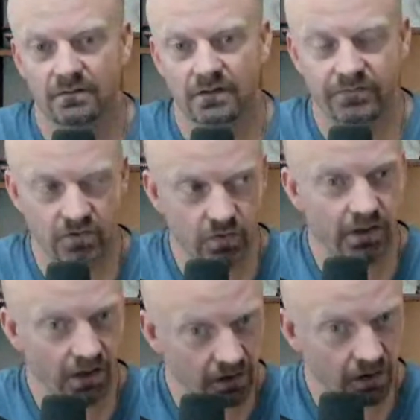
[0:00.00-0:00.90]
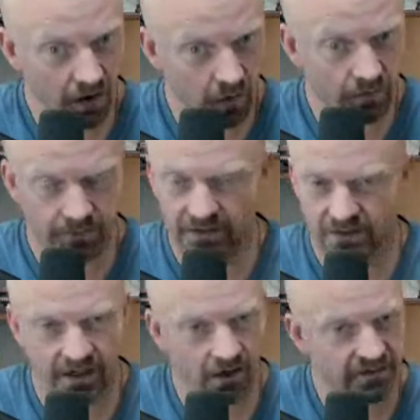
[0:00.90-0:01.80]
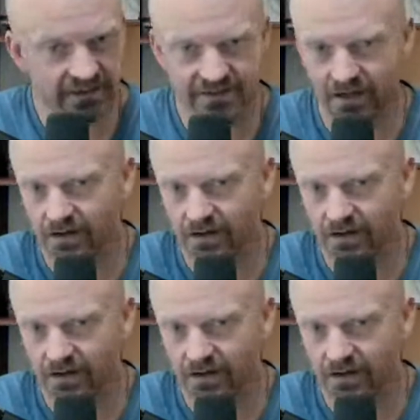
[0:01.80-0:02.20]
If you do it alone, hair testing